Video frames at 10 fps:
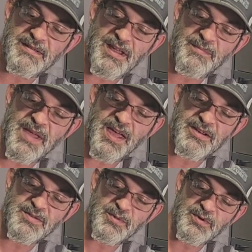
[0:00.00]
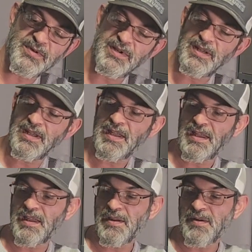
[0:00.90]
not manageable.
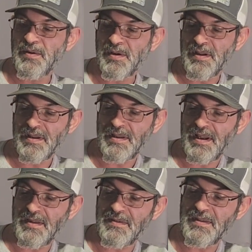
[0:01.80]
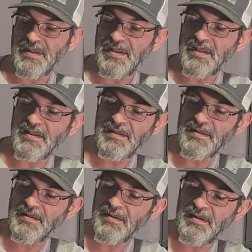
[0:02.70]
Got the
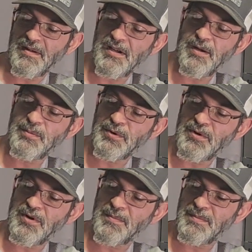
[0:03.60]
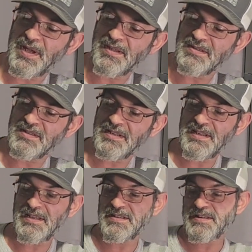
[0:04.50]
upper arm bends
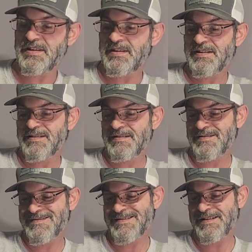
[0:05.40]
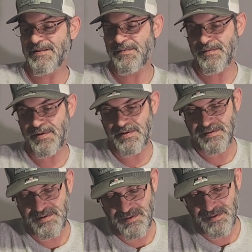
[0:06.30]
easy.
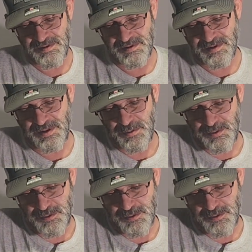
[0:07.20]
Let's go to this lower